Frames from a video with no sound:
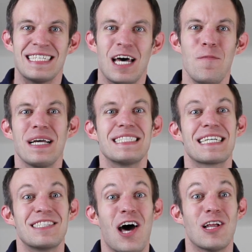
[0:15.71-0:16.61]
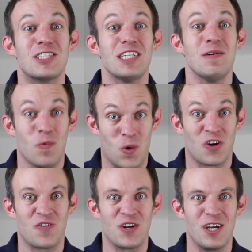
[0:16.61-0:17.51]
to help make technology
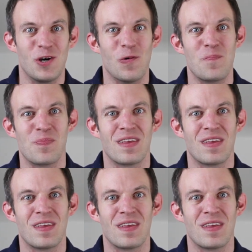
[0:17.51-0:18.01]
work for you.